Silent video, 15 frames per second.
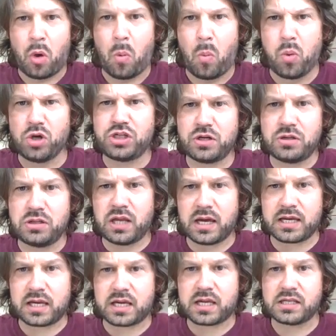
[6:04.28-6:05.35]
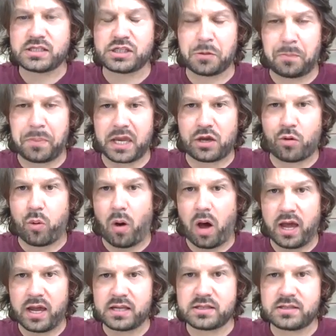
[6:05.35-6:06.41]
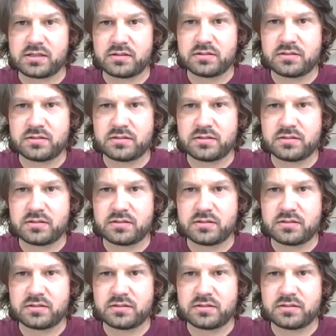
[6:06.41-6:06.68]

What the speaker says: would you like to be quiet?